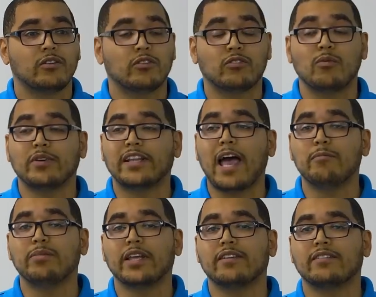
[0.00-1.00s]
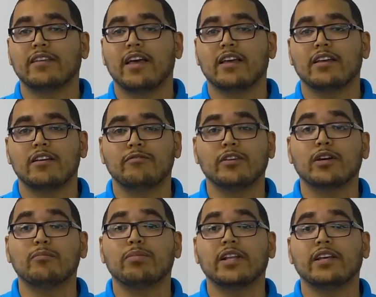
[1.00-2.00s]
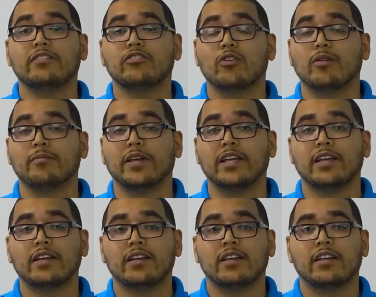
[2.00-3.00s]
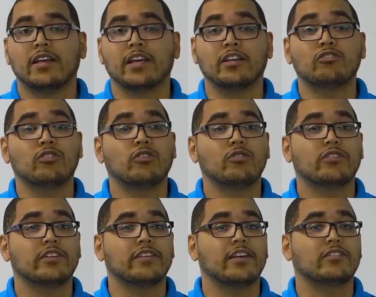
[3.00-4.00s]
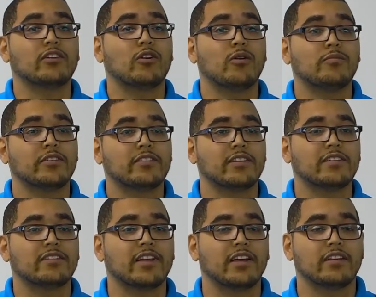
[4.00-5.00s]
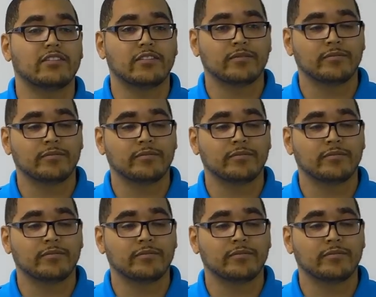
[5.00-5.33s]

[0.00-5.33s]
So with that being said, if you can please join me in introducing Jason Culbreth to the stage.